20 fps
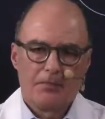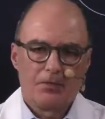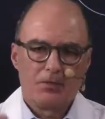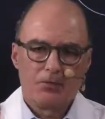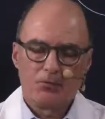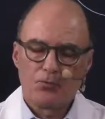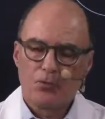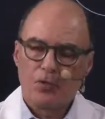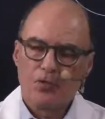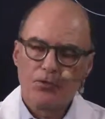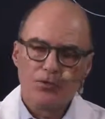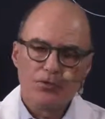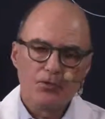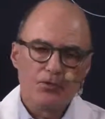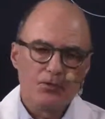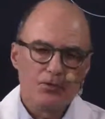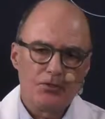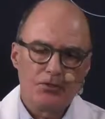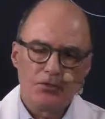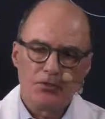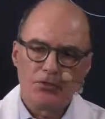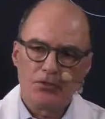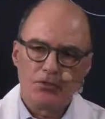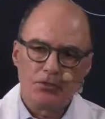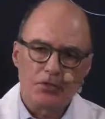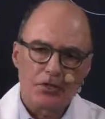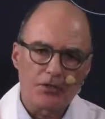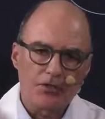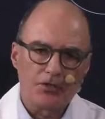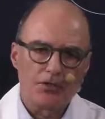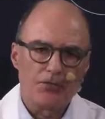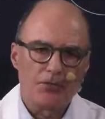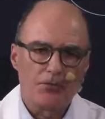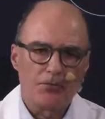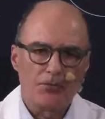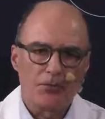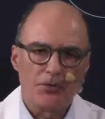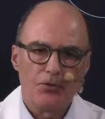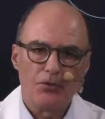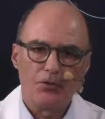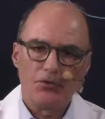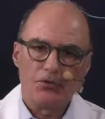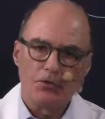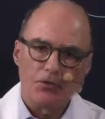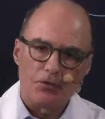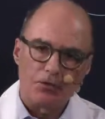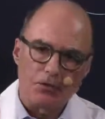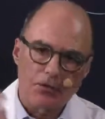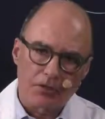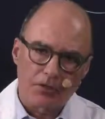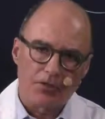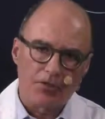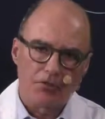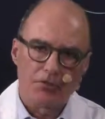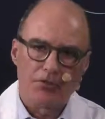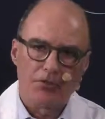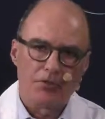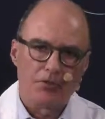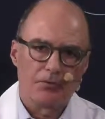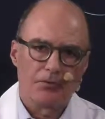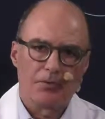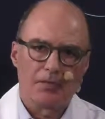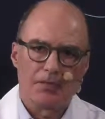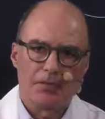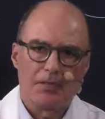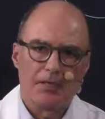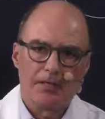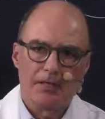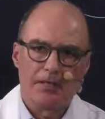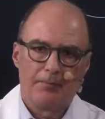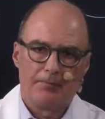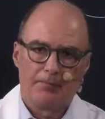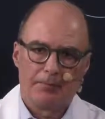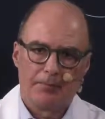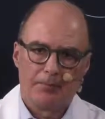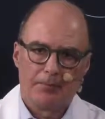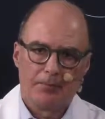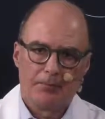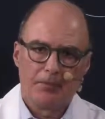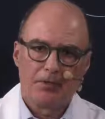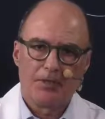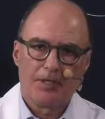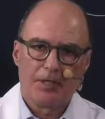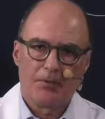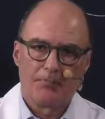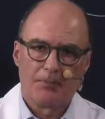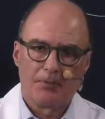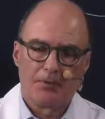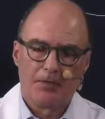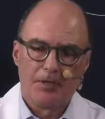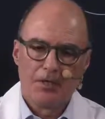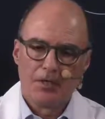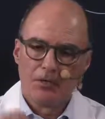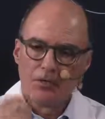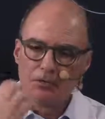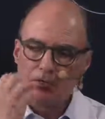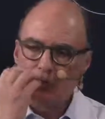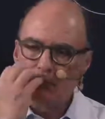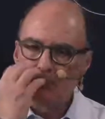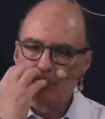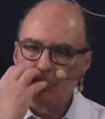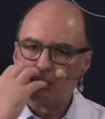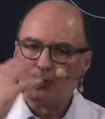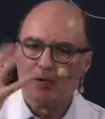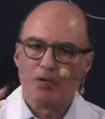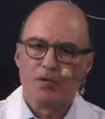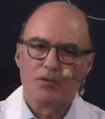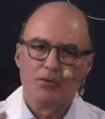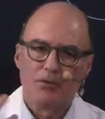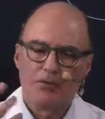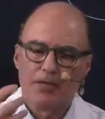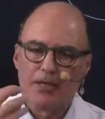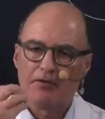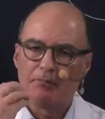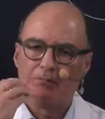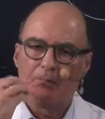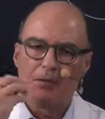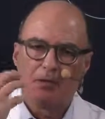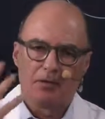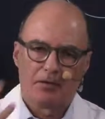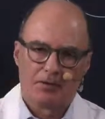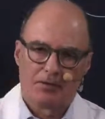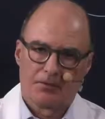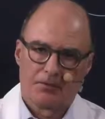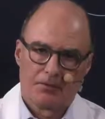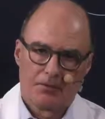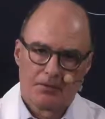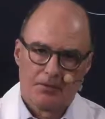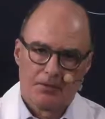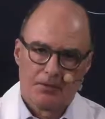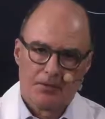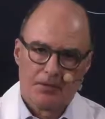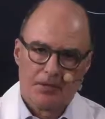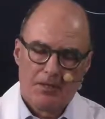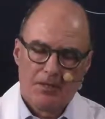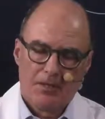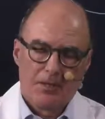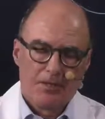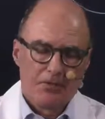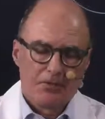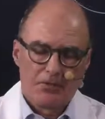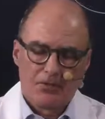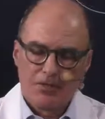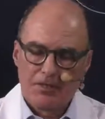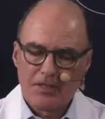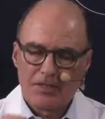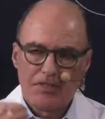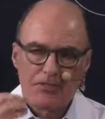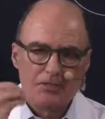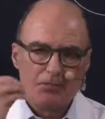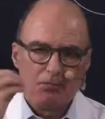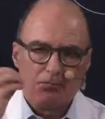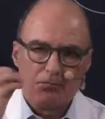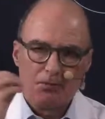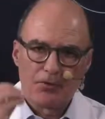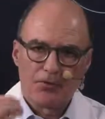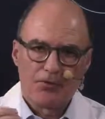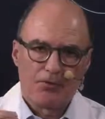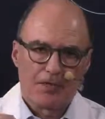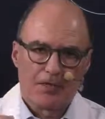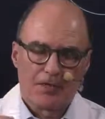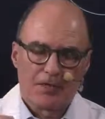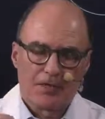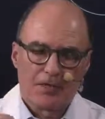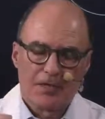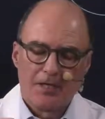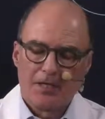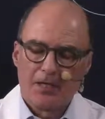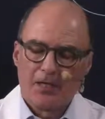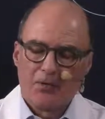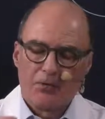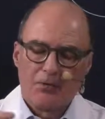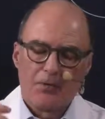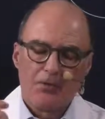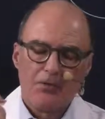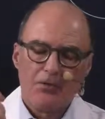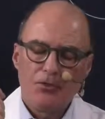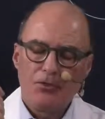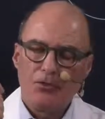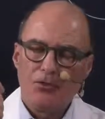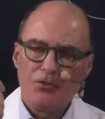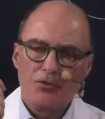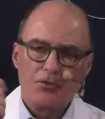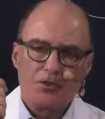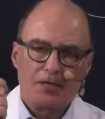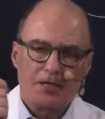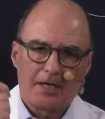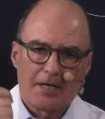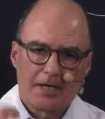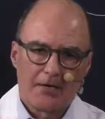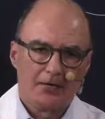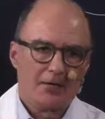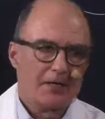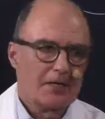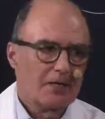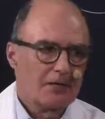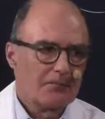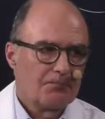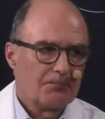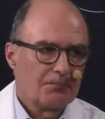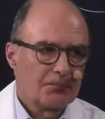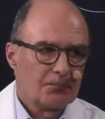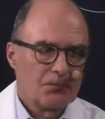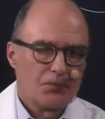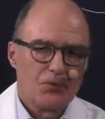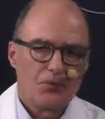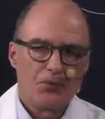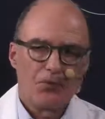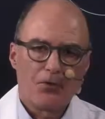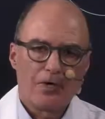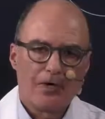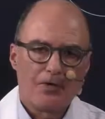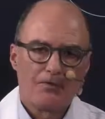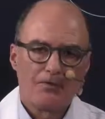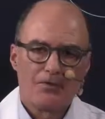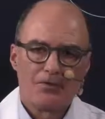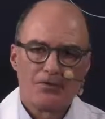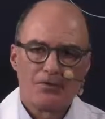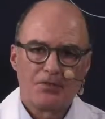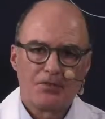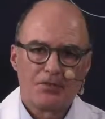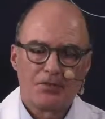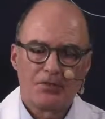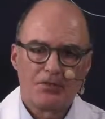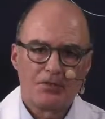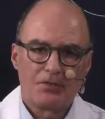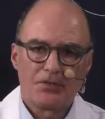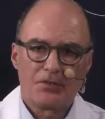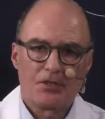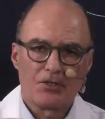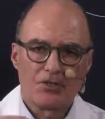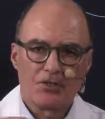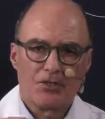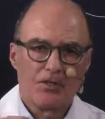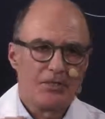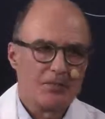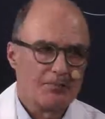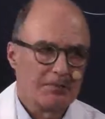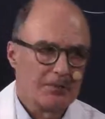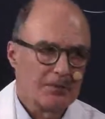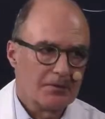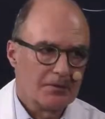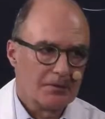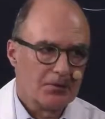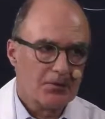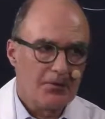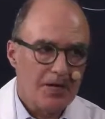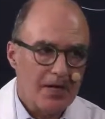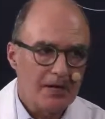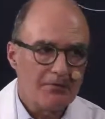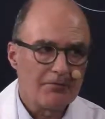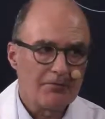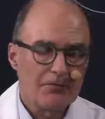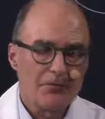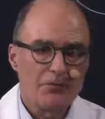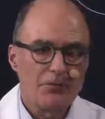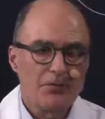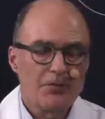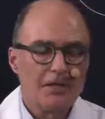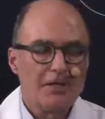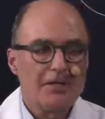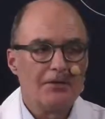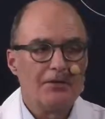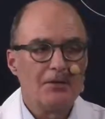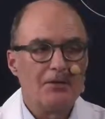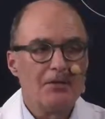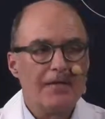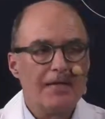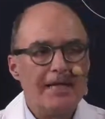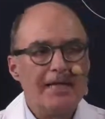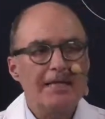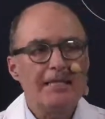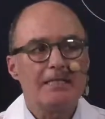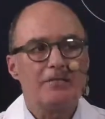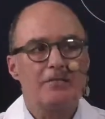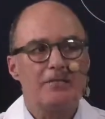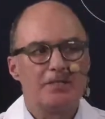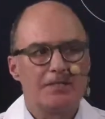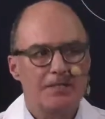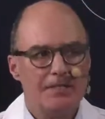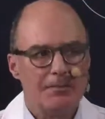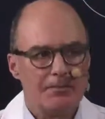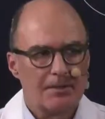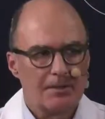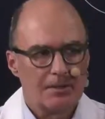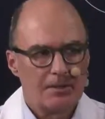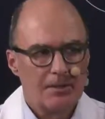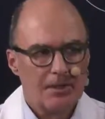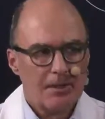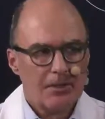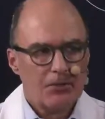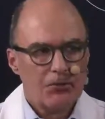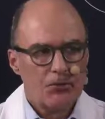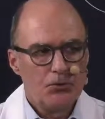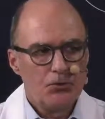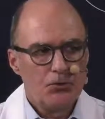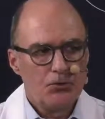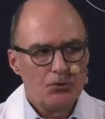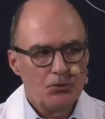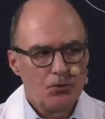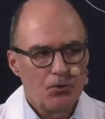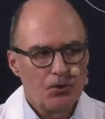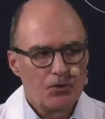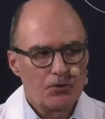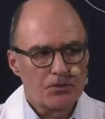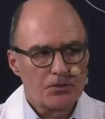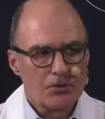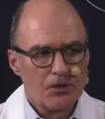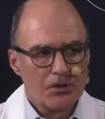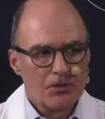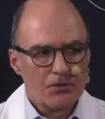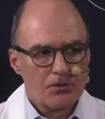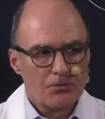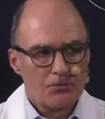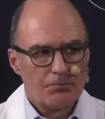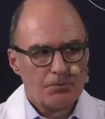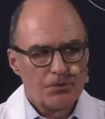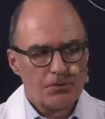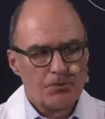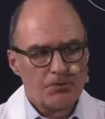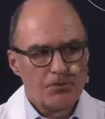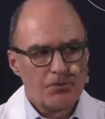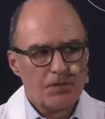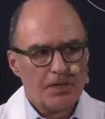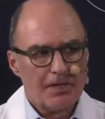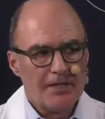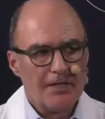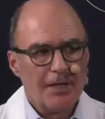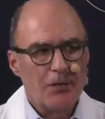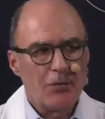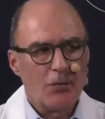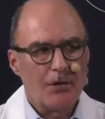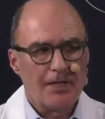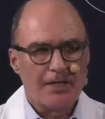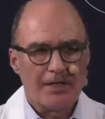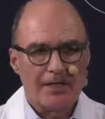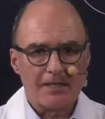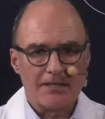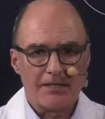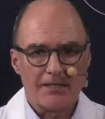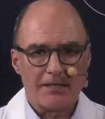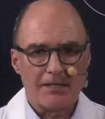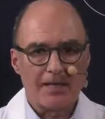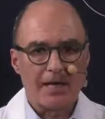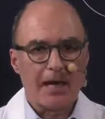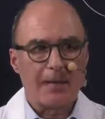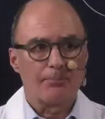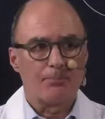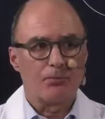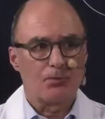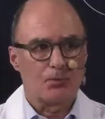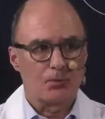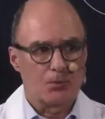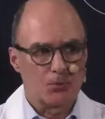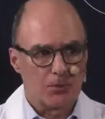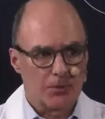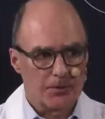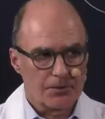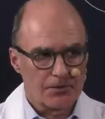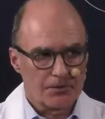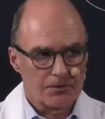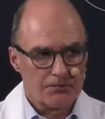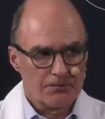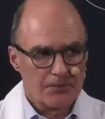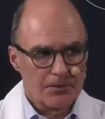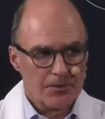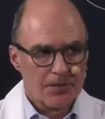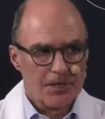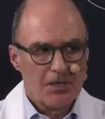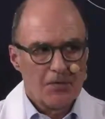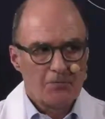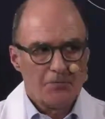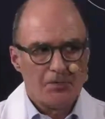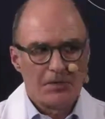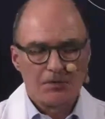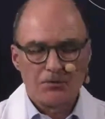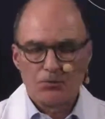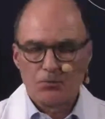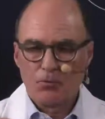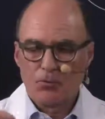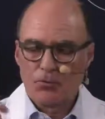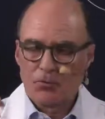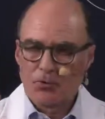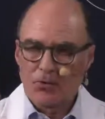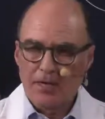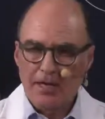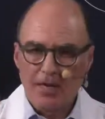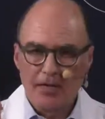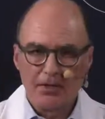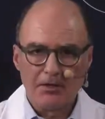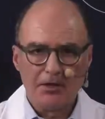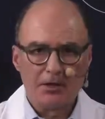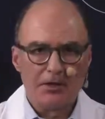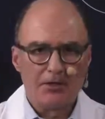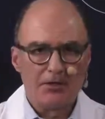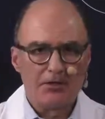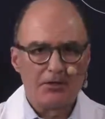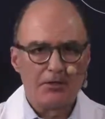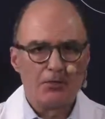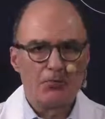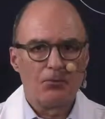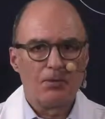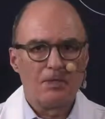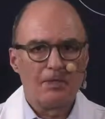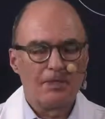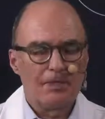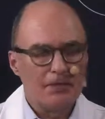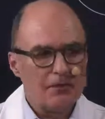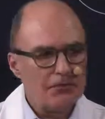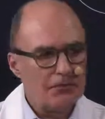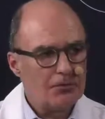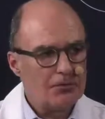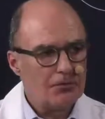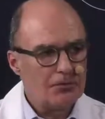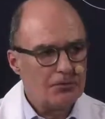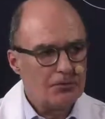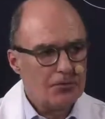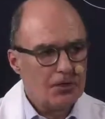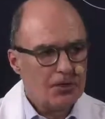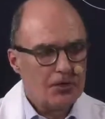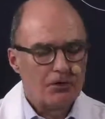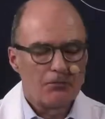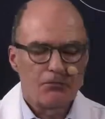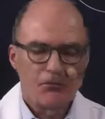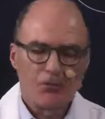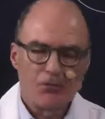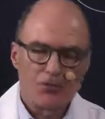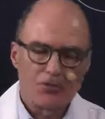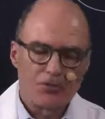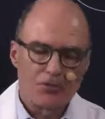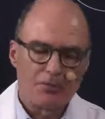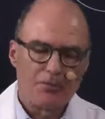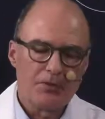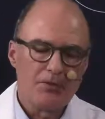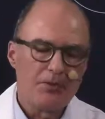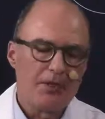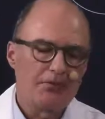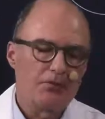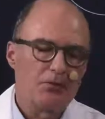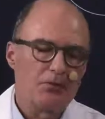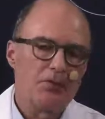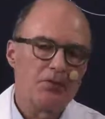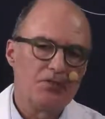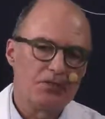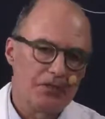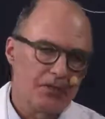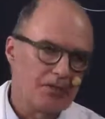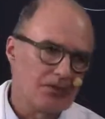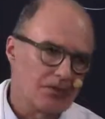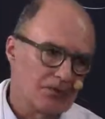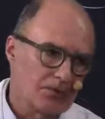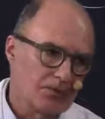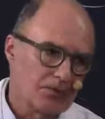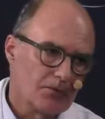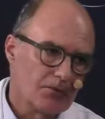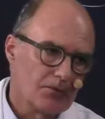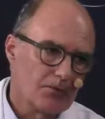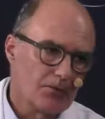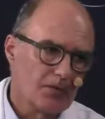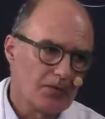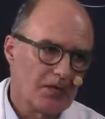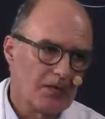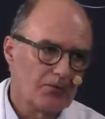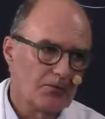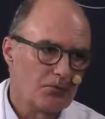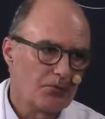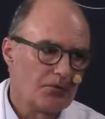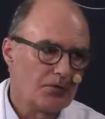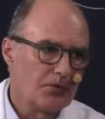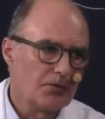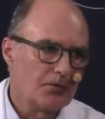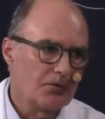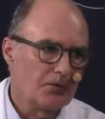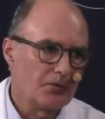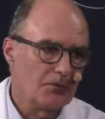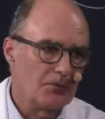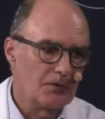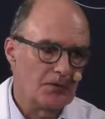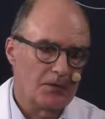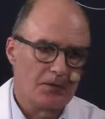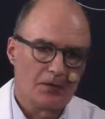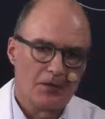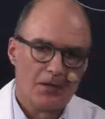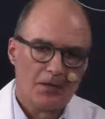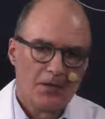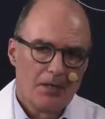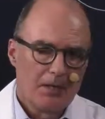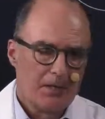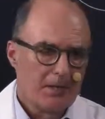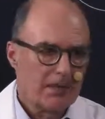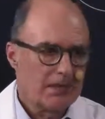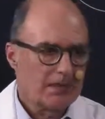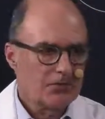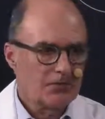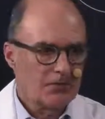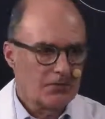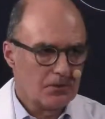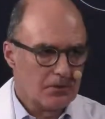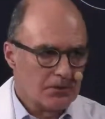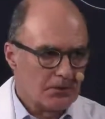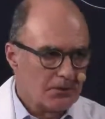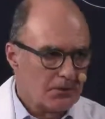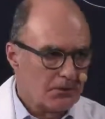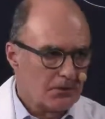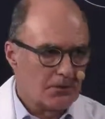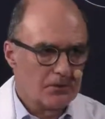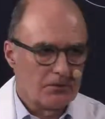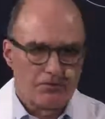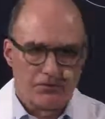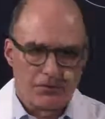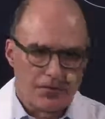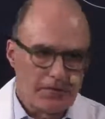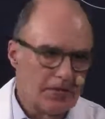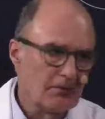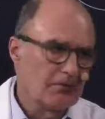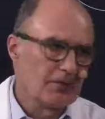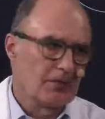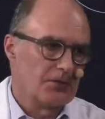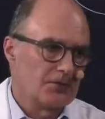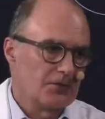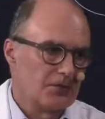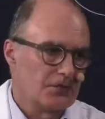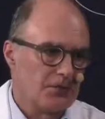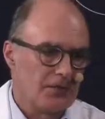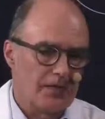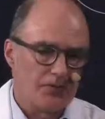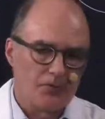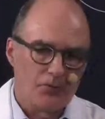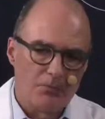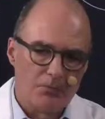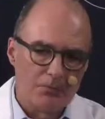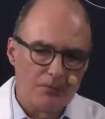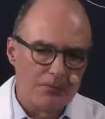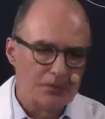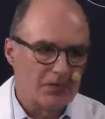Because when you touch, a lip, what happened? You have swelling, you have blood. So that's the first thing. When you use a cannula, you don't have this such edema. You have the later edema due to what? Because the hyaluronic acid captures water. But the cannula, will give you, of course, you have to be gentle. You don't have to be, a Lancelot, of the cannulas. You have to be